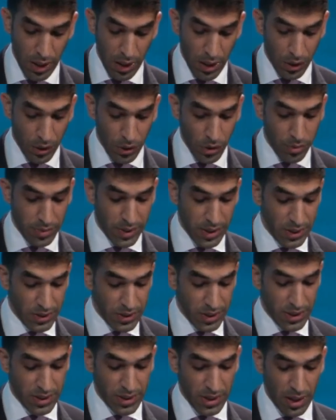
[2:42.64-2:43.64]
Renewable
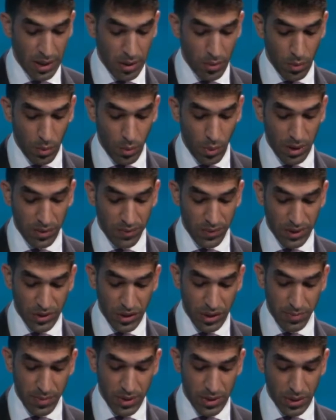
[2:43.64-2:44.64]
energy is now one of the
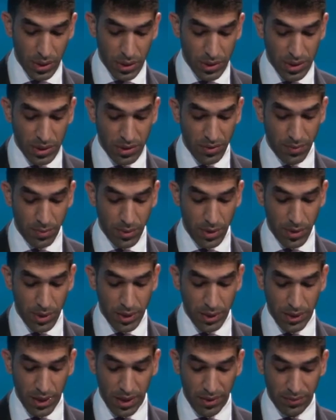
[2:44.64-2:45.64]
cheapest sources of power
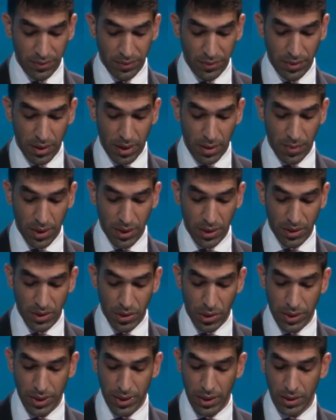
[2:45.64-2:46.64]
in Gulf, among its
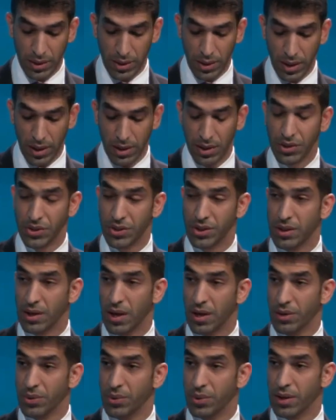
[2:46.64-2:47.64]
oil, LNG,
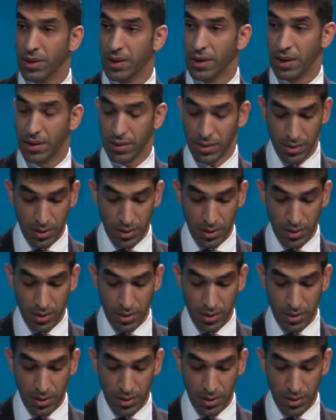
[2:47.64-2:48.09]
and nuclear